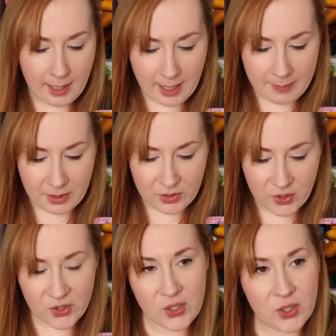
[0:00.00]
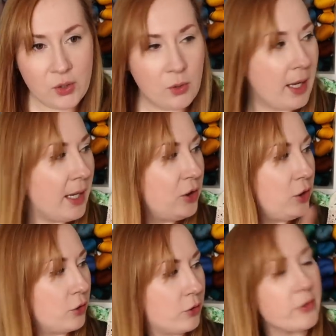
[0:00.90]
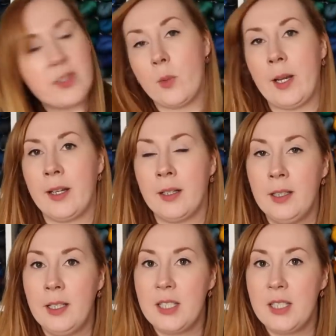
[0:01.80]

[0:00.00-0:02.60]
To do a neutral square,